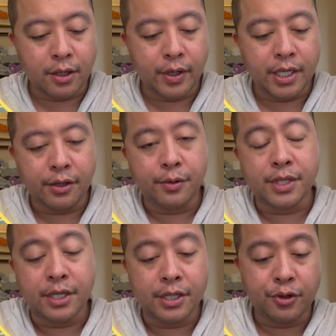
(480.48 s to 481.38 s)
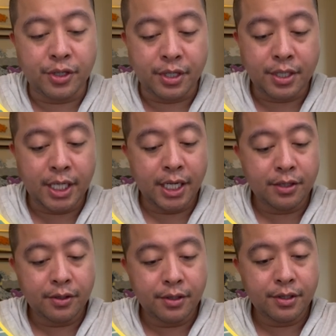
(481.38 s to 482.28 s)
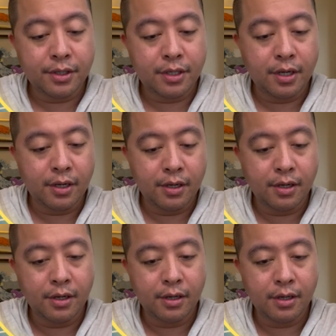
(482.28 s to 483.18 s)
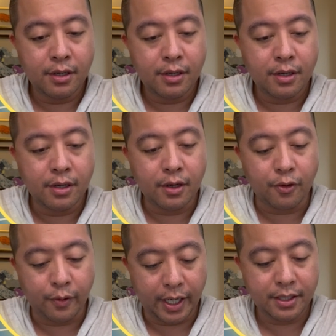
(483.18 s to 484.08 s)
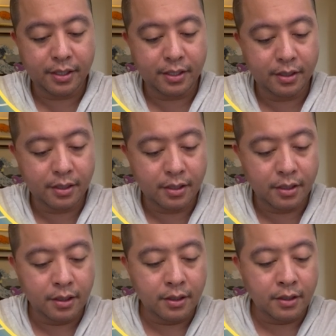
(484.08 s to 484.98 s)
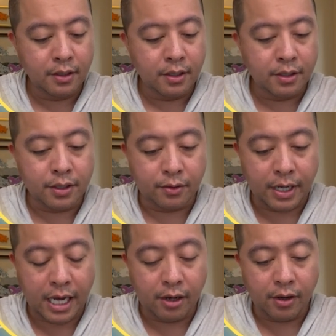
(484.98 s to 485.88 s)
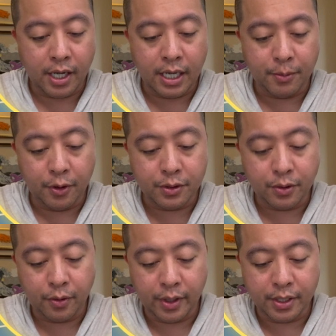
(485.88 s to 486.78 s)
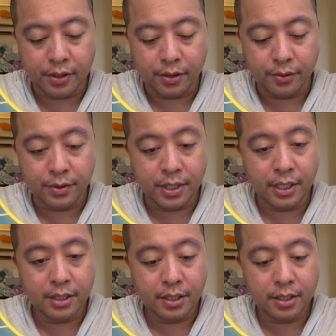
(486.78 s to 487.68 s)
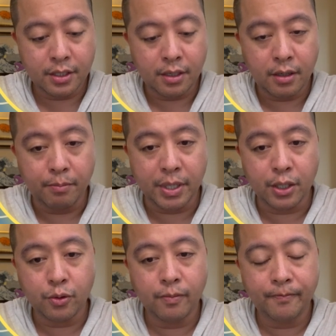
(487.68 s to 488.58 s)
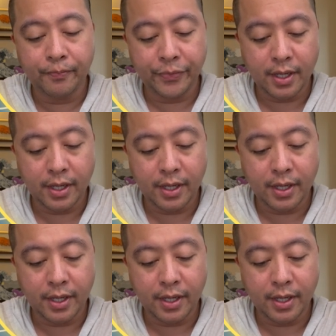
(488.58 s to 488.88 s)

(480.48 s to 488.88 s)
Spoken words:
ahead and use Industrious Incisors. Great. So now I am also going to use this. Badoom.